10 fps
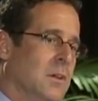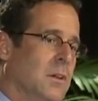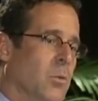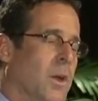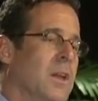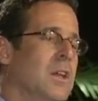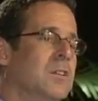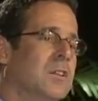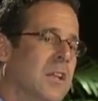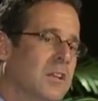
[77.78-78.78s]
What it
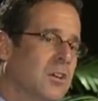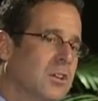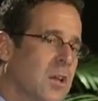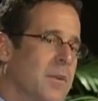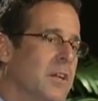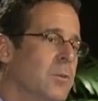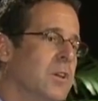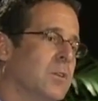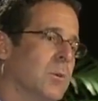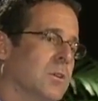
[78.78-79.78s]
is that there's limited
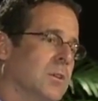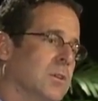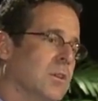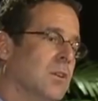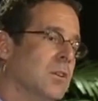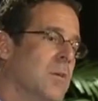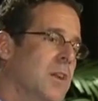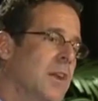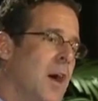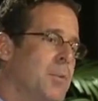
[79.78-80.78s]
resources. There's
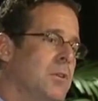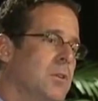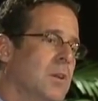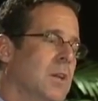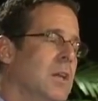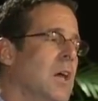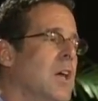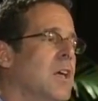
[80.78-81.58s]
limited opportunity.